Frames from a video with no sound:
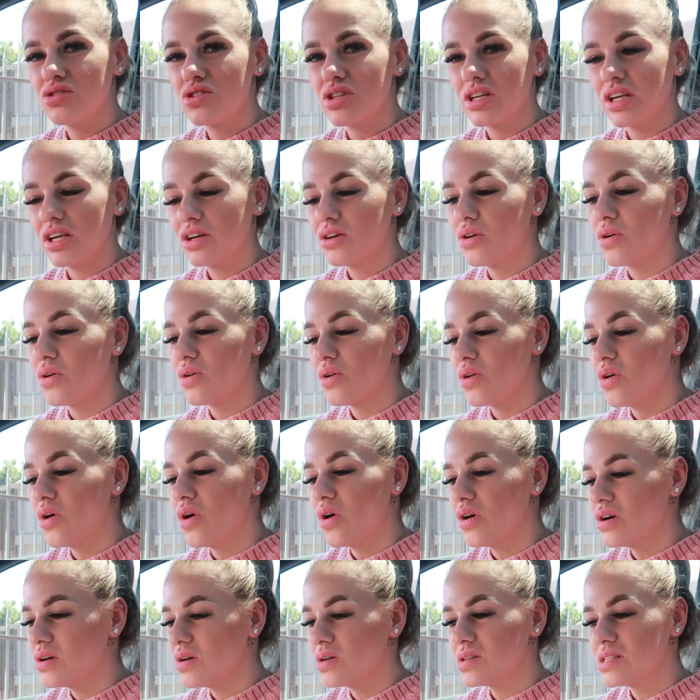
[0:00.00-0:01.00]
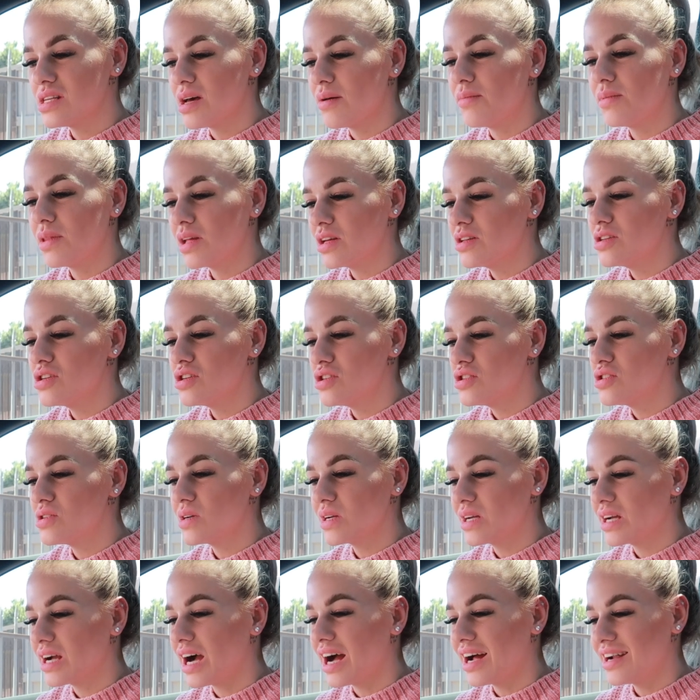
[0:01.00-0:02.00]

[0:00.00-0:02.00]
drink or something to drink.